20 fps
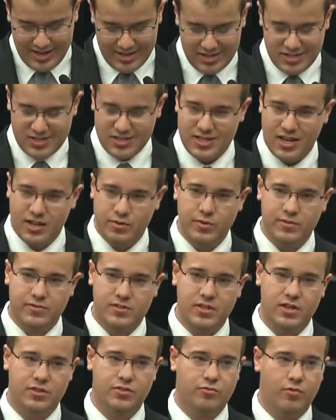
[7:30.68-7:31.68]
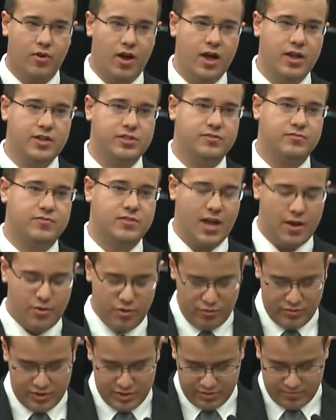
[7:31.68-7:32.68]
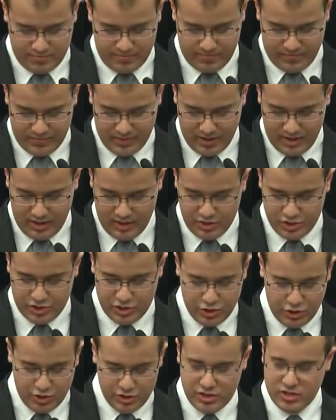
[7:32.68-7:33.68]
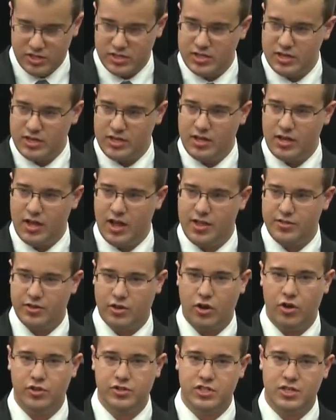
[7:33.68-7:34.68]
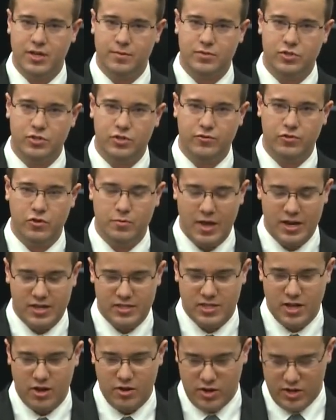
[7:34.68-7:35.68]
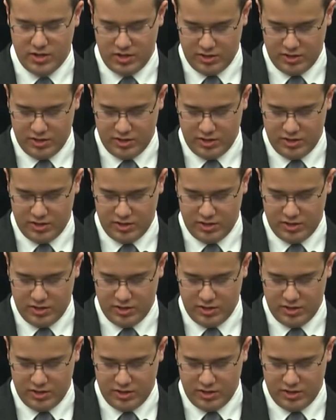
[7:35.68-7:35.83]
in its stead, we've seen the rise of terrorism, insurgency, and the concept of humanitarian